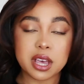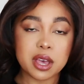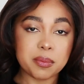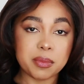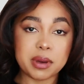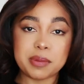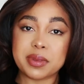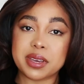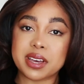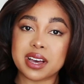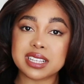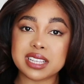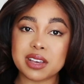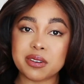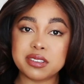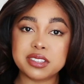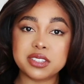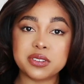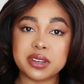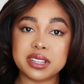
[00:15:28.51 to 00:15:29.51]
but because I
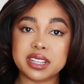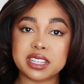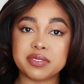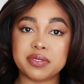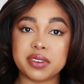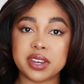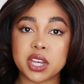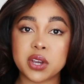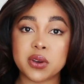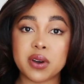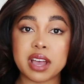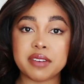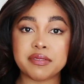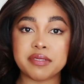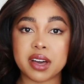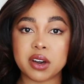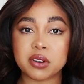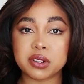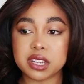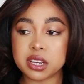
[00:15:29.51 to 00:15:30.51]
was doing this video, I
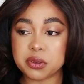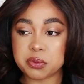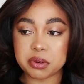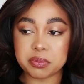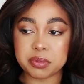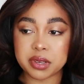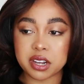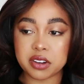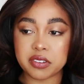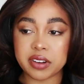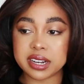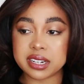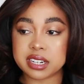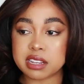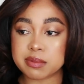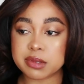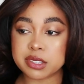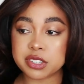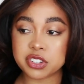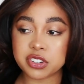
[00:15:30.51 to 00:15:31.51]
felt it would be a great
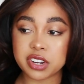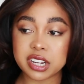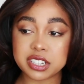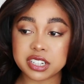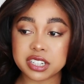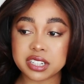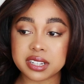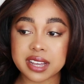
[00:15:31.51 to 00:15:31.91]
demonstration